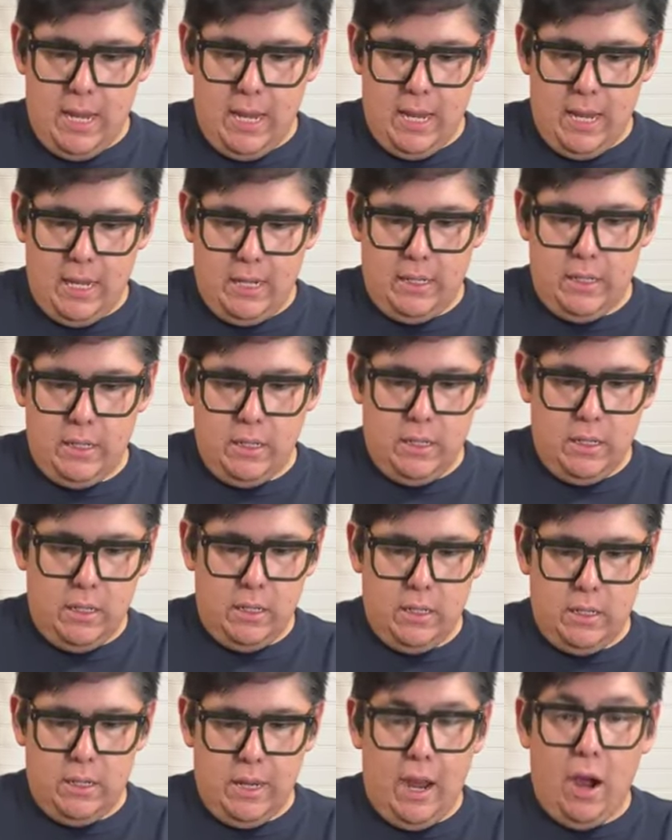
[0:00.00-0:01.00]
and
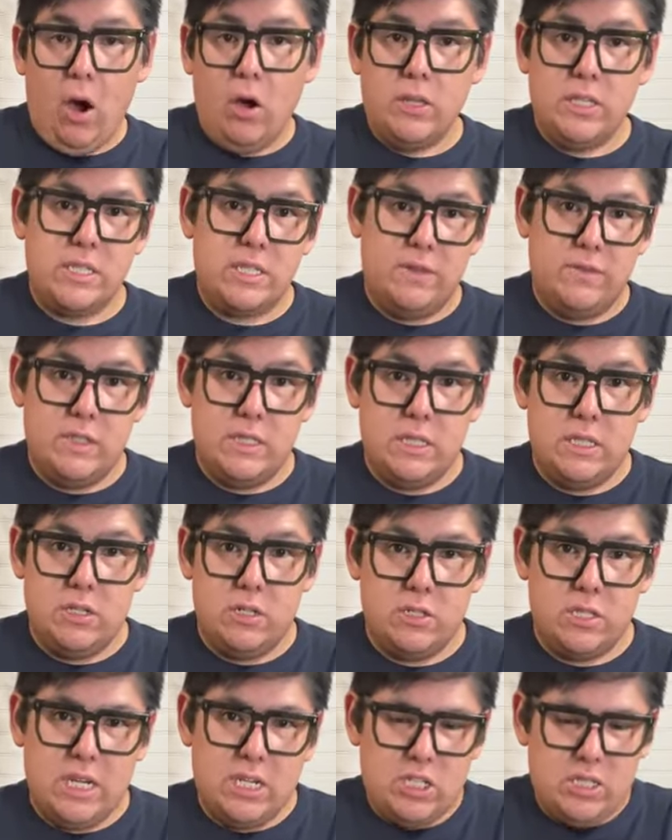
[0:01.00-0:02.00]
all the stuff is
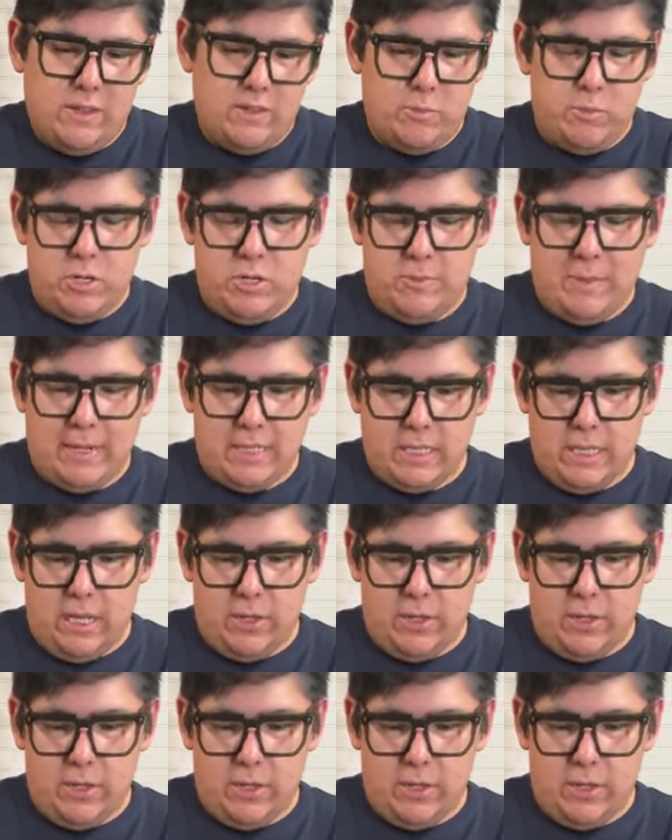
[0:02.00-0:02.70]
in there, so I just have to put it